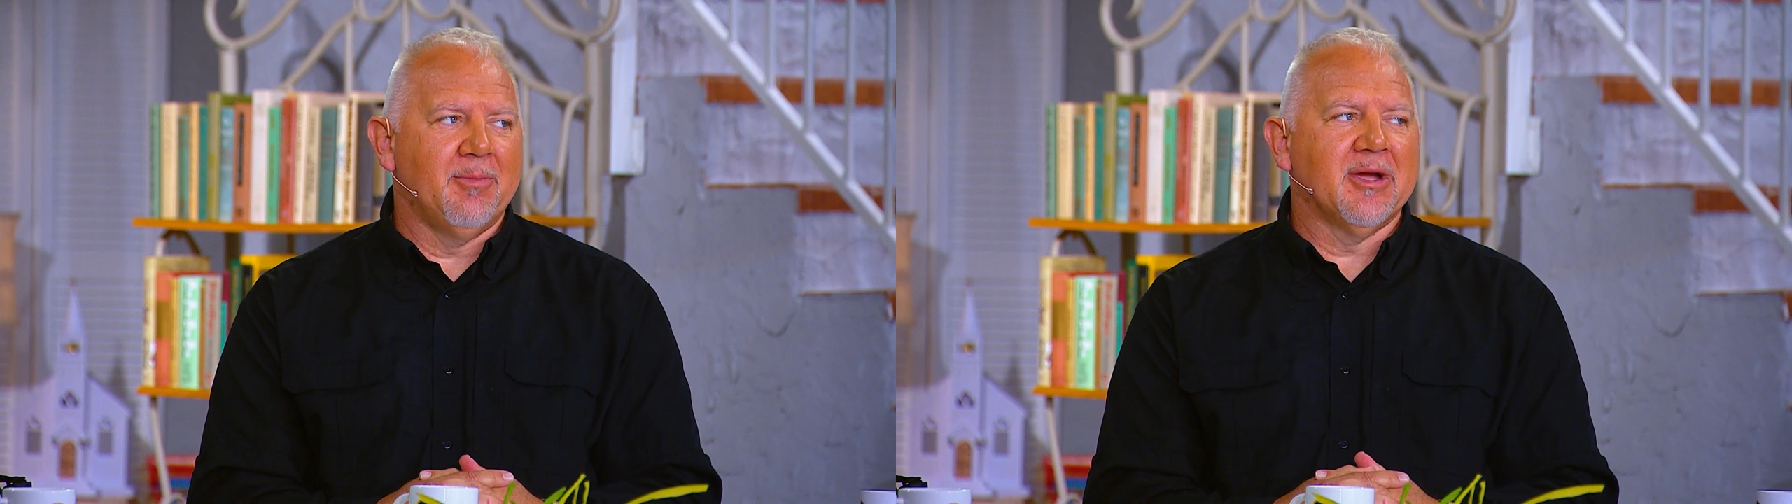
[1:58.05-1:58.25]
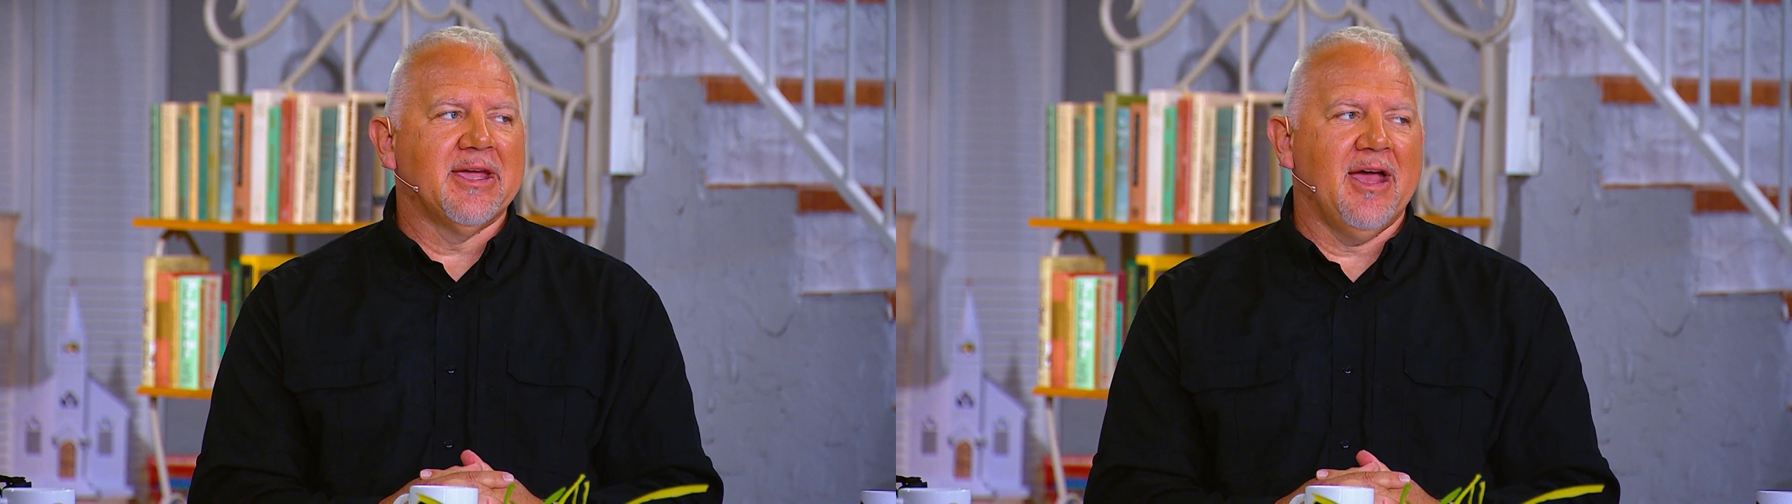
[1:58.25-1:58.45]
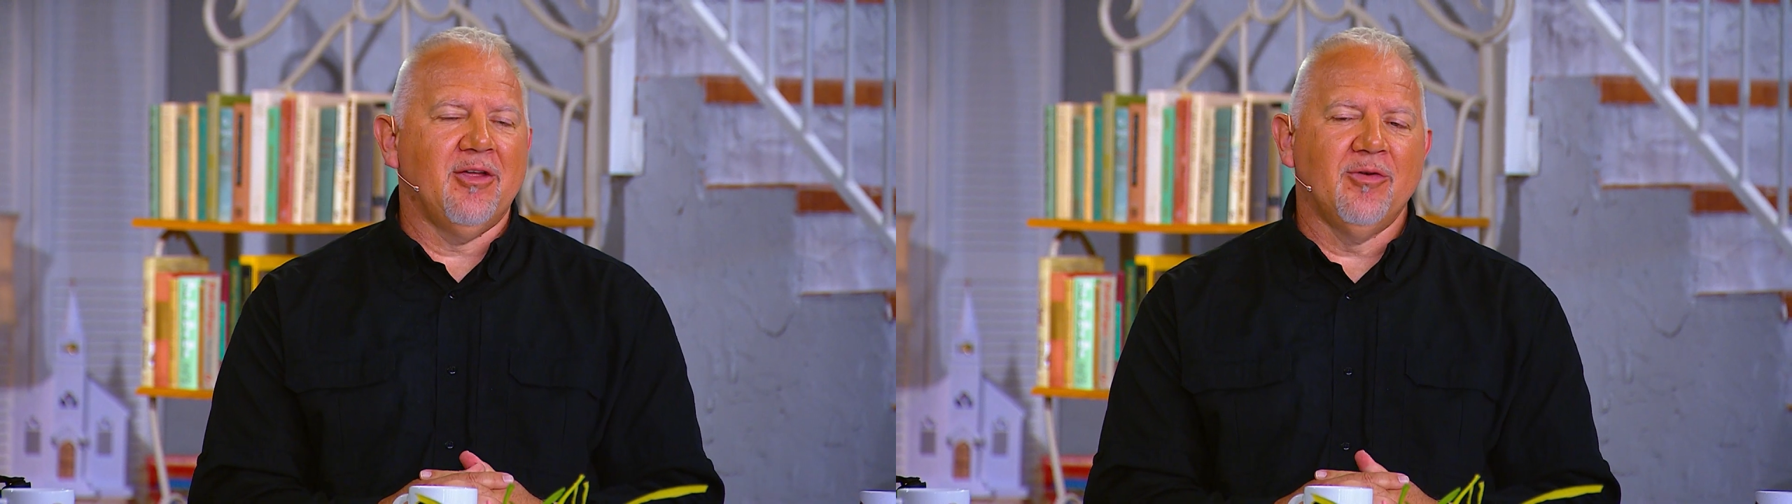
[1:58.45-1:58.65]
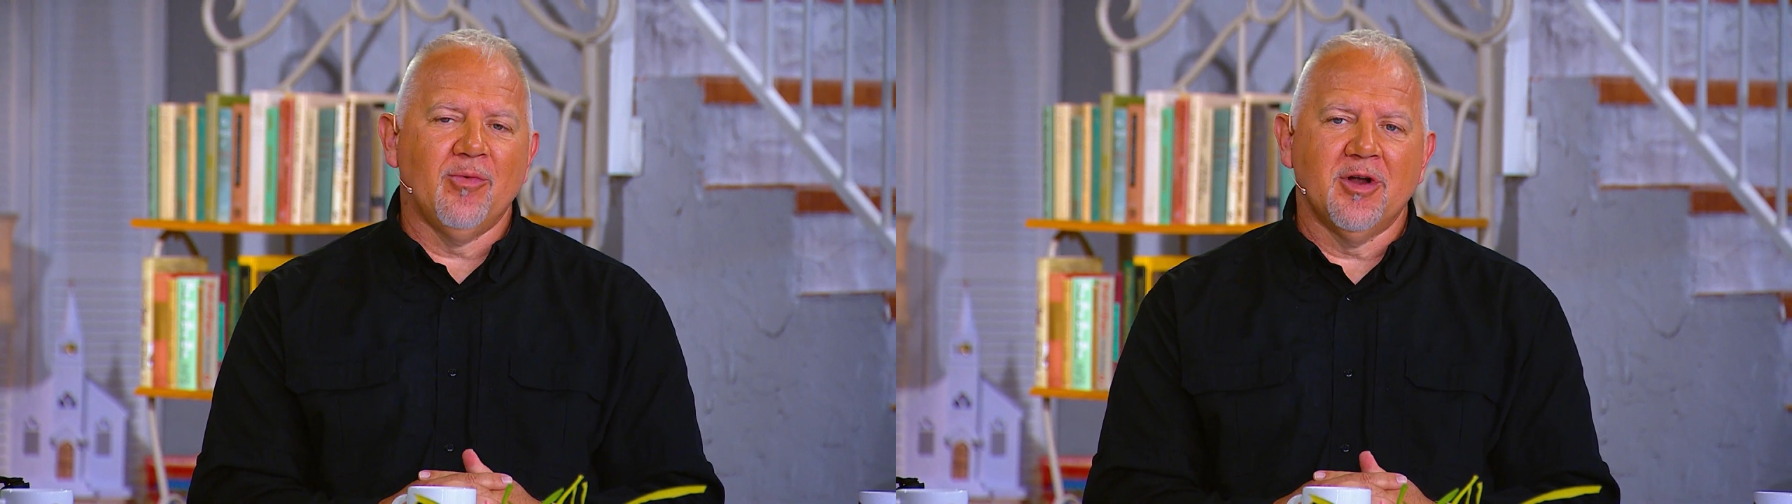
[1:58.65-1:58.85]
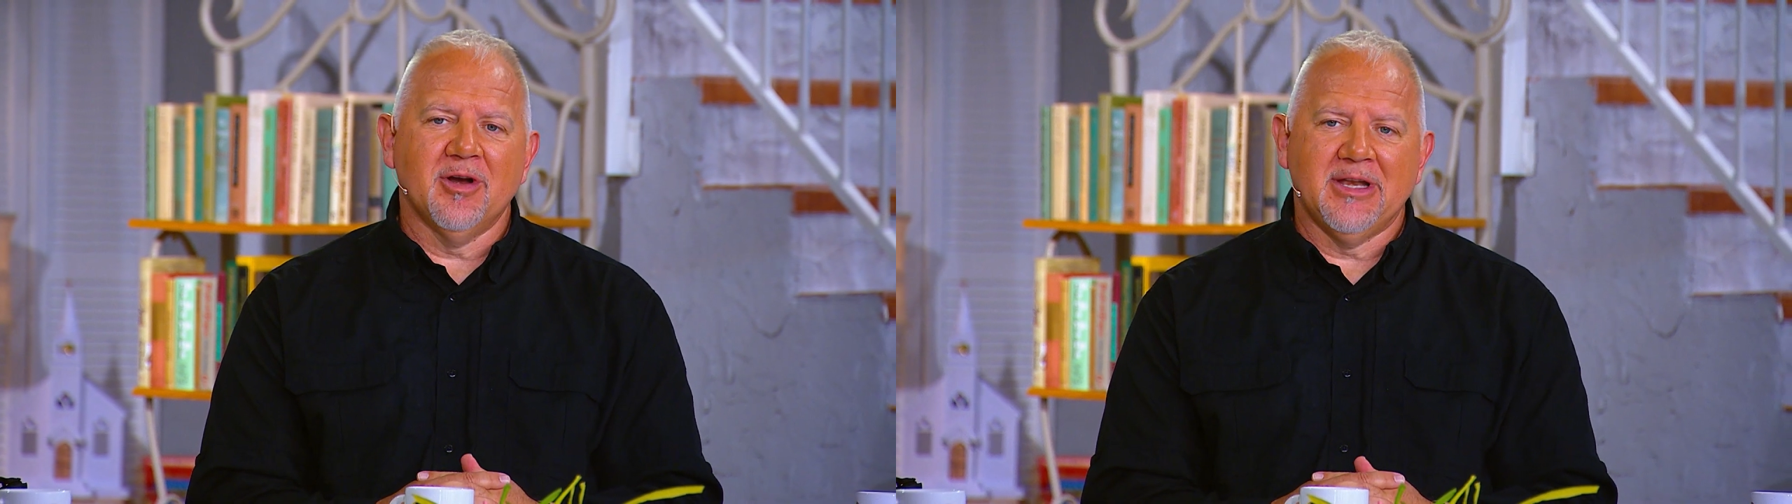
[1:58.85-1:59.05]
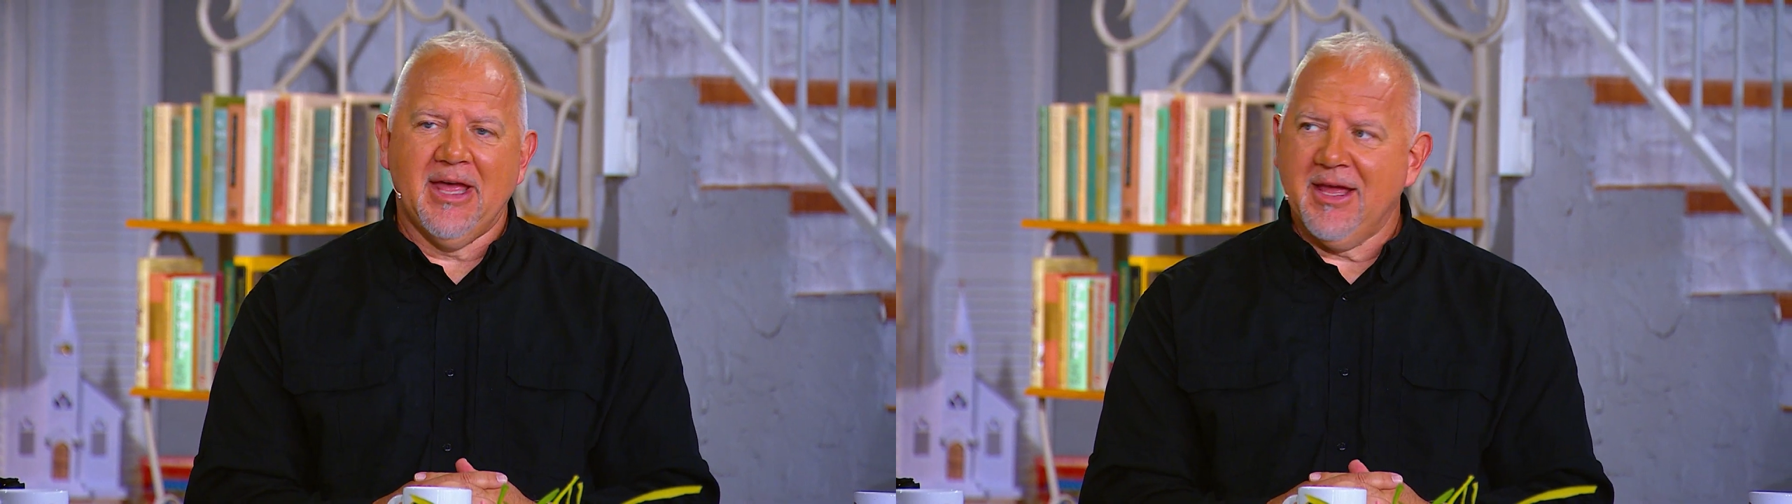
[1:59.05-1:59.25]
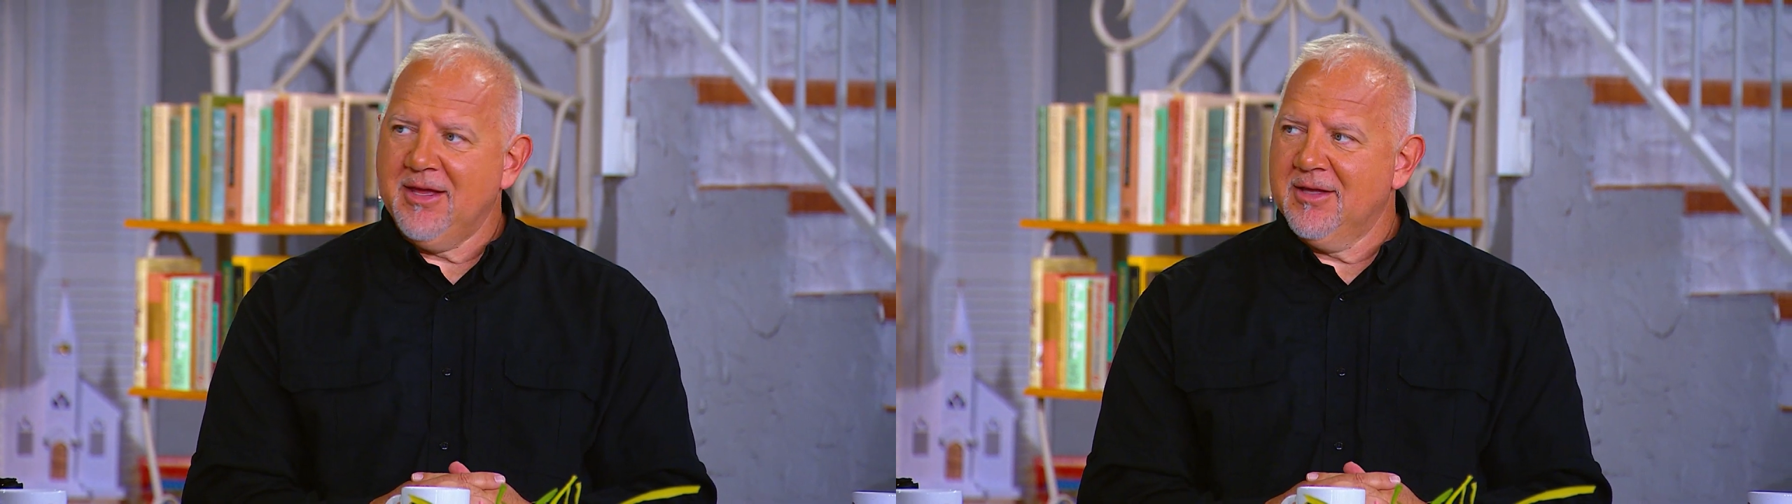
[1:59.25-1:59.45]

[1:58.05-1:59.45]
a gallon of water a day